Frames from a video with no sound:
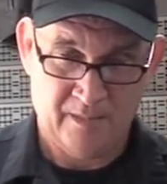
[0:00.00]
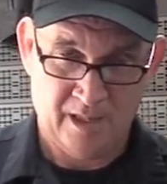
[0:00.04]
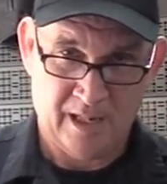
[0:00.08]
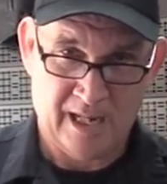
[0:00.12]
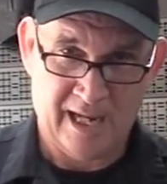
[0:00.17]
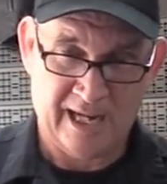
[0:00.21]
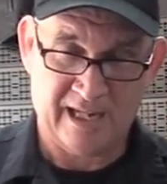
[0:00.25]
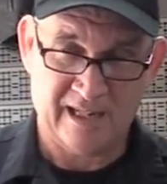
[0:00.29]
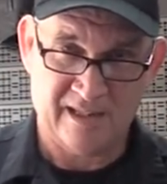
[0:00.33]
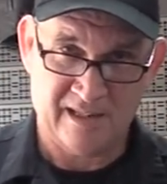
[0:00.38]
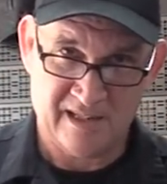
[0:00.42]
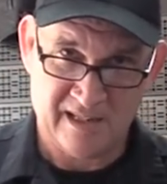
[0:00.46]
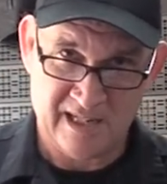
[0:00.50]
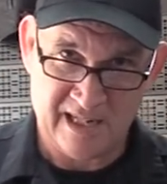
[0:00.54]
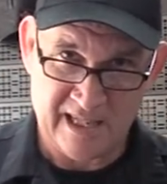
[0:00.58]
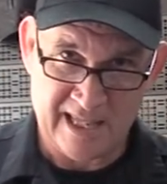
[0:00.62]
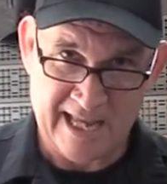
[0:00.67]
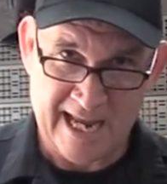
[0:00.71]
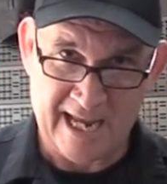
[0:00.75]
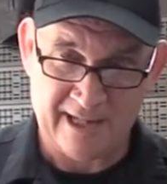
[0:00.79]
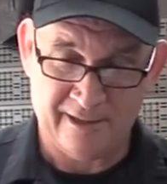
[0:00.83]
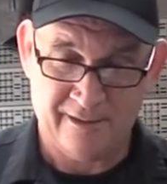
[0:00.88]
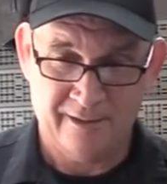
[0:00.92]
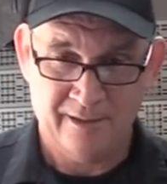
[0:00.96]
I can see
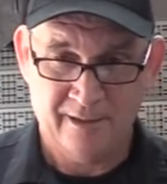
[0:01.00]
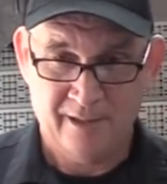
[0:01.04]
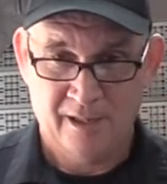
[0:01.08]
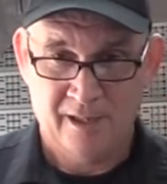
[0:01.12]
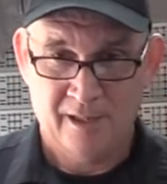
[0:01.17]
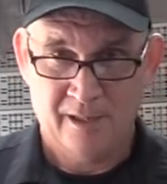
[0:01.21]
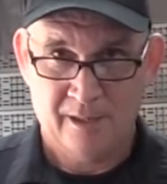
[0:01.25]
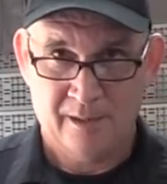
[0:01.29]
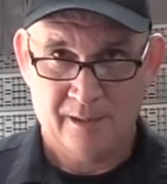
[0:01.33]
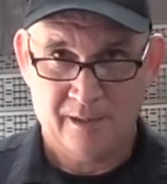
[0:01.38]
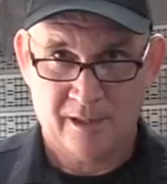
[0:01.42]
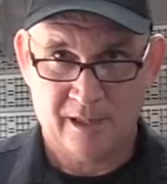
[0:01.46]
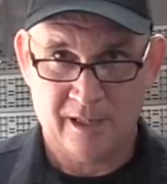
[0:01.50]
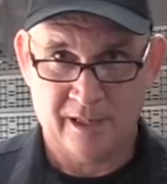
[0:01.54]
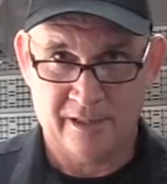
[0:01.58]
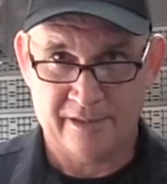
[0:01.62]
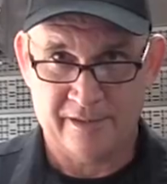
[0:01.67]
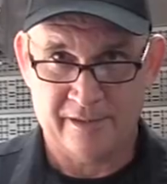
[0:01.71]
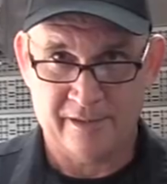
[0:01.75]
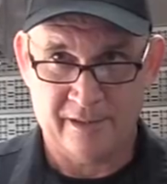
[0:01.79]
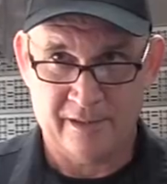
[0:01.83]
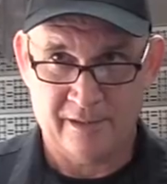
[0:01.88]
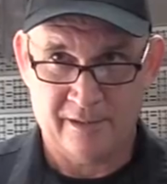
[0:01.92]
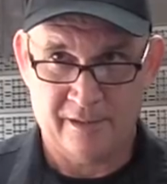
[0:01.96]
that,
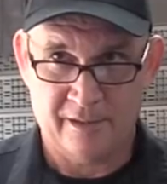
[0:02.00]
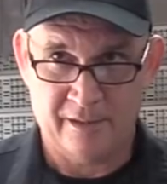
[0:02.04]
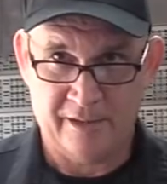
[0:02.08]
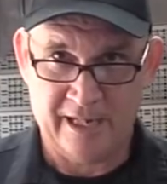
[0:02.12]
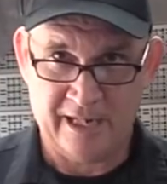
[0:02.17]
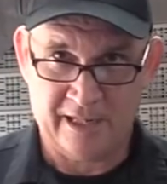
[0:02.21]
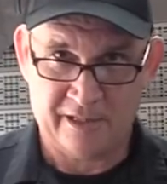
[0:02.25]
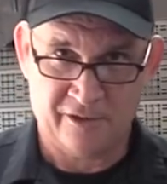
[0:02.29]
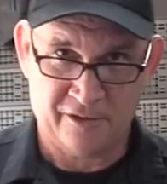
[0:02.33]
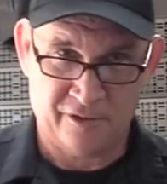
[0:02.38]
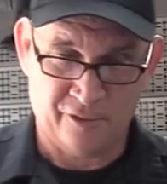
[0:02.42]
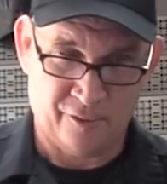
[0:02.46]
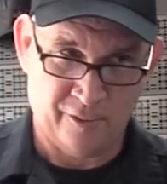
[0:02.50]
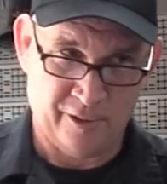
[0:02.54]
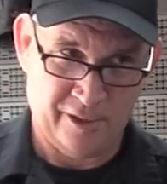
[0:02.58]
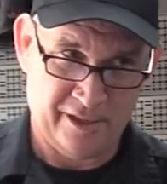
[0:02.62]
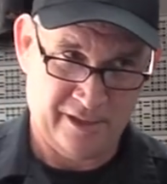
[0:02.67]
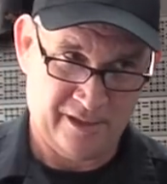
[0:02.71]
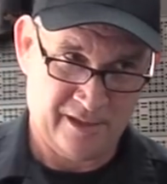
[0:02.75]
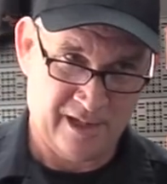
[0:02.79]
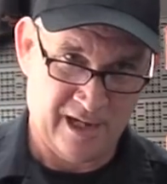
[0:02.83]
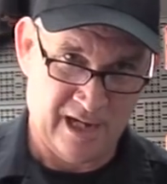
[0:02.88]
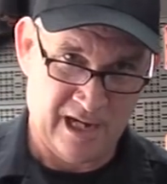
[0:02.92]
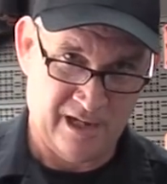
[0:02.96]
because the next story
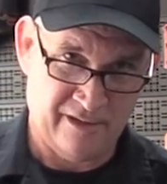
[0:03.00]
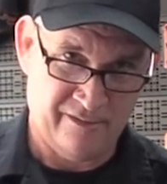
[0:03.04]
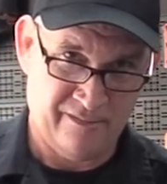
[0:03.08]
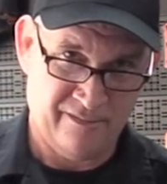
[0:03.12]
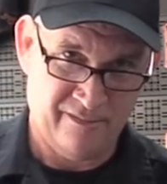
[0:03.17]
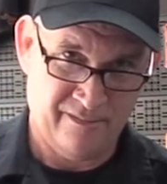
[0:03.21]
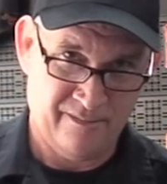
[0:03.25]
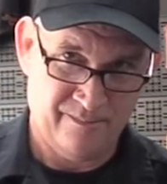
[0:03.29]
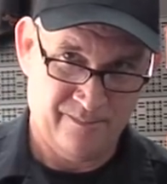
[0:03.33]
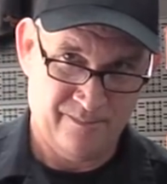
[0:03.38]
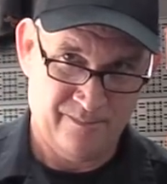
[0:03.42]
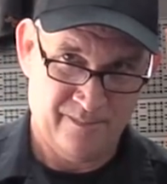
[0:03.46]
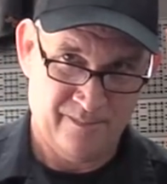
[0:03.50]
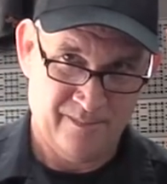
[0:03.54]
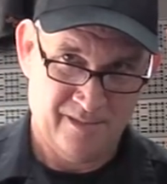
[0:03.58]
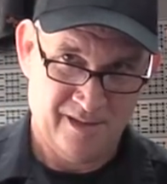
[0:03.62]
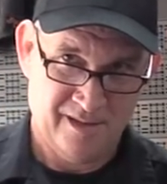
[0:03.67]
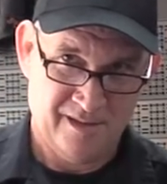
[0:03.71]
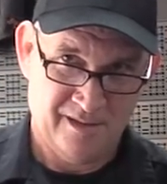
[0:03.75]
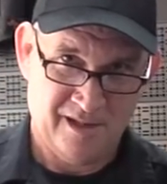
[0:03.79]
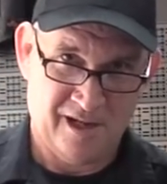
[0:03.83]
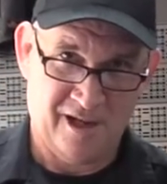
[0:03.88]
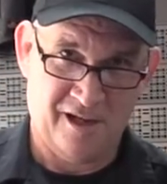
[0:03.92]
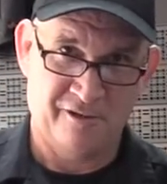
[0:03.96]
is kind of
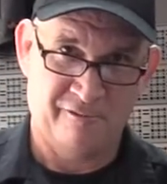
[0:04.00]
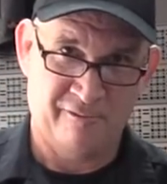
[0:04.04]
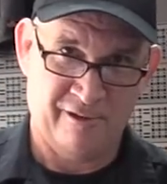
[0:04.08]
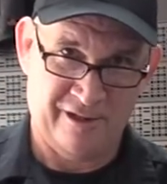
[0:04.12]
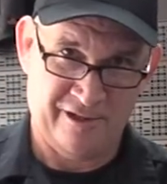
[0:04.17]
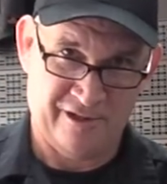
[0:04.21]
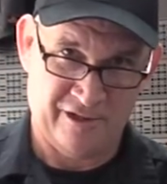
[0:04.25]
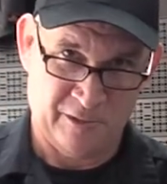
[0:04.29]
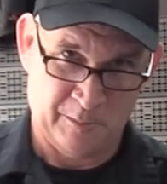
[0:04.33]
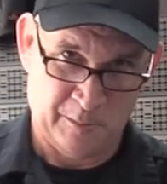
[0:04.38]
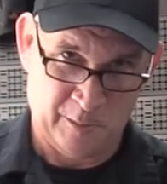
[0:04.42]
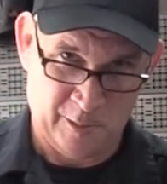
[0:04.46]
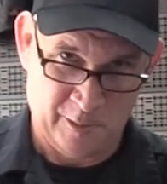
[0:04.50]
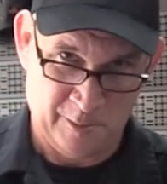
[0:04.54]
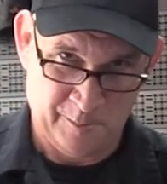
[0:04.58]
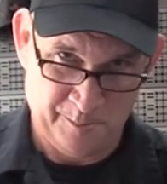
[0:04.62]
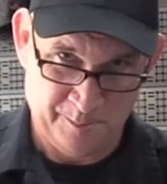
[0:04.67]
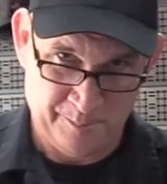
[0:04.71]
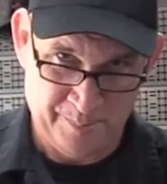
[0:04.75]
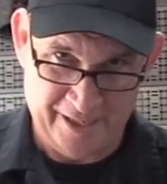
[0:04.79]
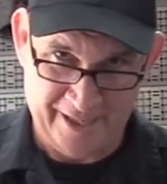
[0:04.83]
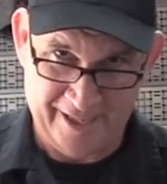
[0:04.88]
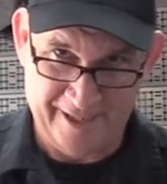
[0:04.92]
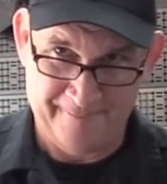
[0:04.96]
unreasonable,
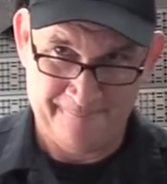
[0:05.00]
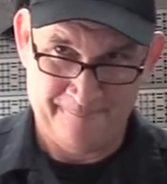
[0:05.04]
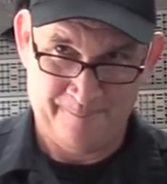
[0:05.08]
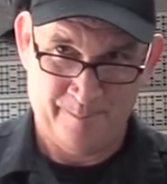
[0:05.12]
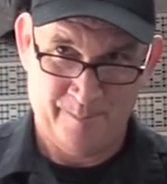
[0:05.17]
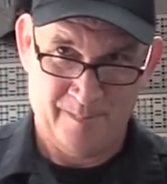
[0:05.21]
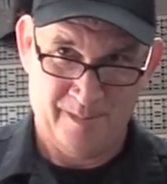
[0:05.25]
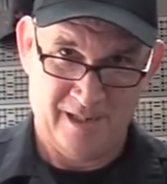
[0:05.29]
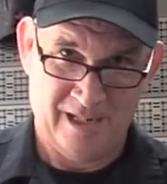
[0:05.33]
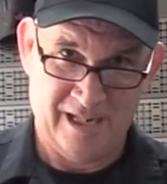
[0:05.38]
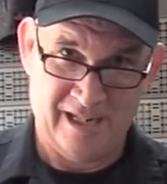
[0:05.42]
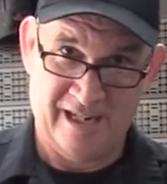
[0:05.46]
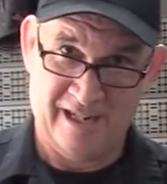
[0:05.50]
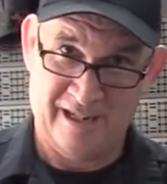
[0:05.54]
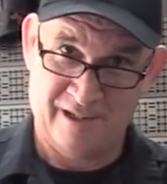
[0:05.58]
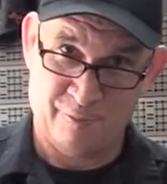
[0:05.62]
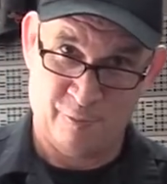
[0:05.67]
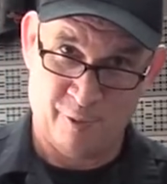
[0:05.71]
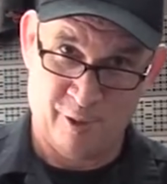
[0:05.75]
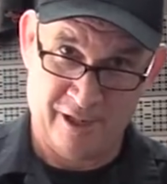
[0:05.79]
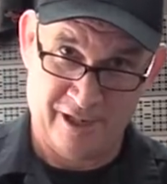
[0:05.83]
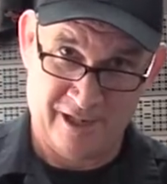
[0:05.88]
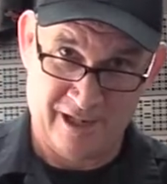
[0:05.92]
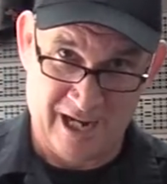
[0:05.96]
but it is
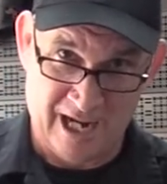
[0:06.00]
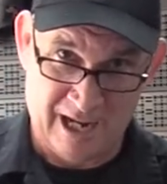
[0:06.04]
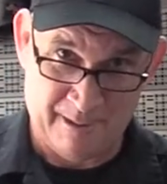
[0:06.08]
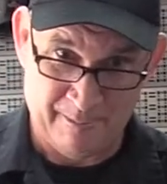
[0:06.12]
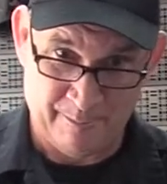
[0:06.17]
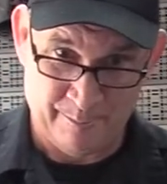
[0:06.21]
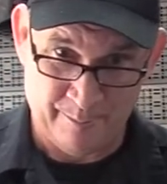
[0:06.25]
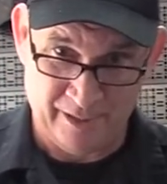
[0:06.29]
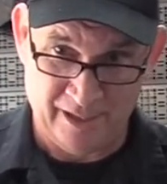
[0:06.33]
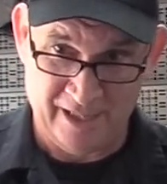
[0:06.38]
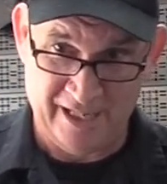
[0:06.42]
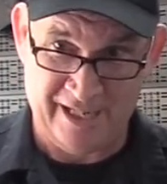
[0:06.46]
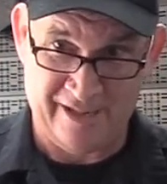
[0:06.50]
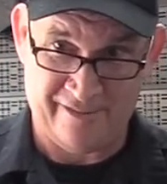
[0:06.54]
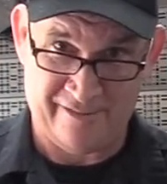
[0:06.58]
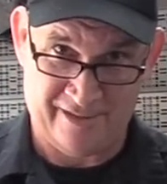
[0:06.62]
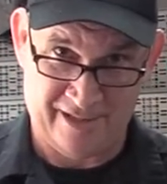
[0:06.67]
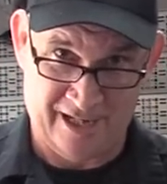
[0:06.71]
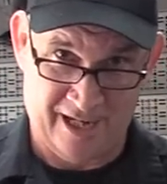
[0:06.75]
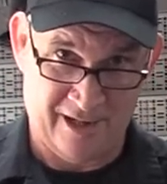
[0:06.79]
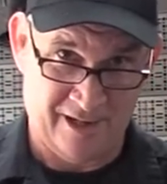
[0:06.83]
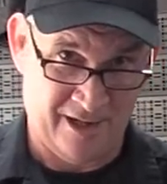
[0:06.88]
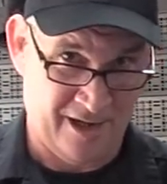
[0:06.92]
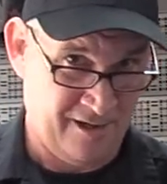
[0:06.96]
one of the common
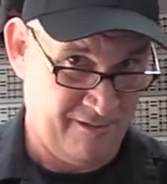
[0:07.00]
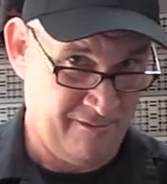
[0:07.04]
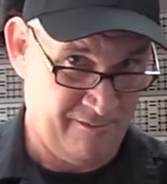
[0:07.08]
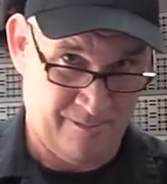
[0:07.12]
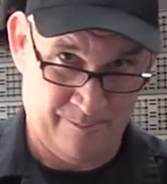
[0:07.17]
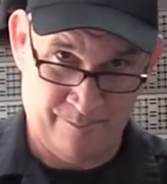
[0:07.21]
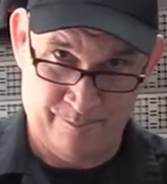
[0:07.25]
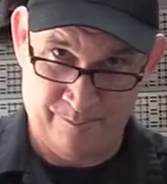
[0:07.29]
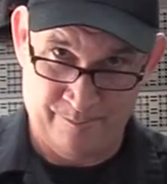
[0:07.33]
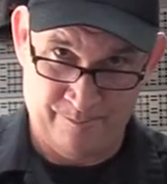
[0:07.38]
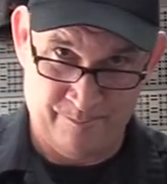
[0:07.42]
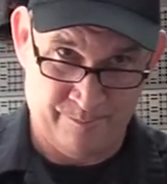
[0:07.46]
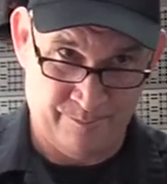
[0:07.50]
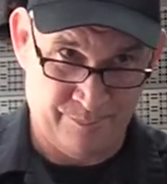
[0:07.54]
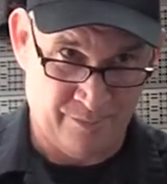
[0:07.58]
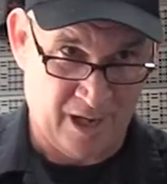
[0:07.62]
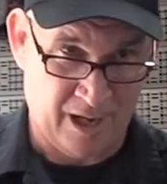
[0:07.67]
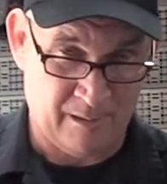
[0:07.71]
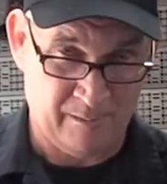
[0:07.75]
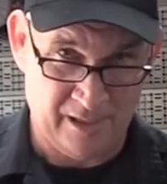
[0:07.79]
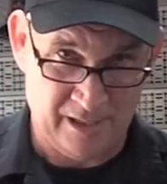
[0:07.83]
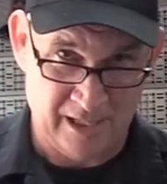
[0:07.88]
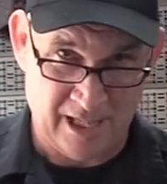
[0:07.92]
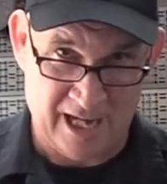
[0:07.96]
beliefs, and
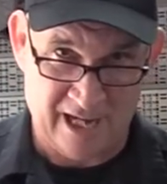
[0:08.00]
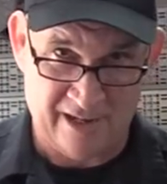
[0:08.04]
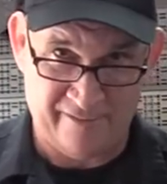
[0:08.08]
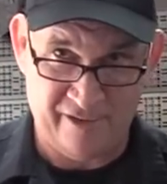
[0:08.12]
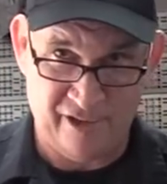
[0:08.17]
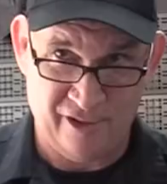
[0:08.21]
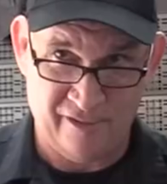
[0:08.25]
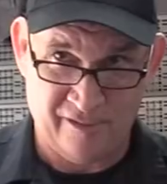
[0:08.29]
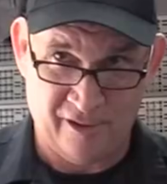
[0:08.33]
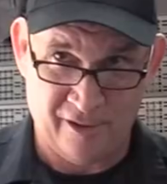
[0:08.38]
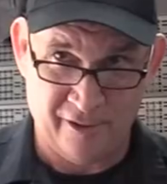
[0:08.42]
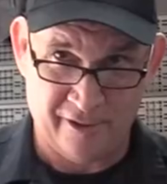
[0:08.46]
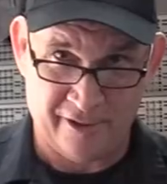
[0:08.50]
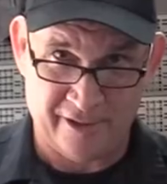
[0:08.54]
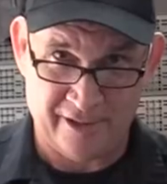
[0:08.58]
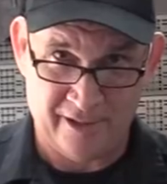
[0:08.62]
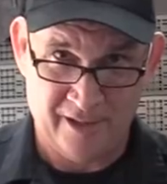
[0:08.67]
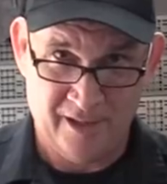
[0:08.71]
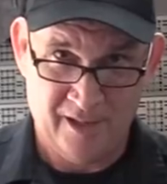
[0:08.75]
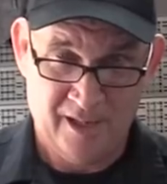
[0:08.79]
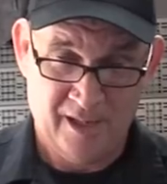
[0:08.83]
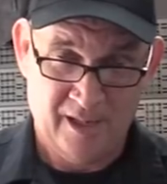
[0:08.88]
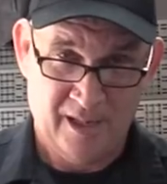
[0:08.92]
probably a lot of you have heard it,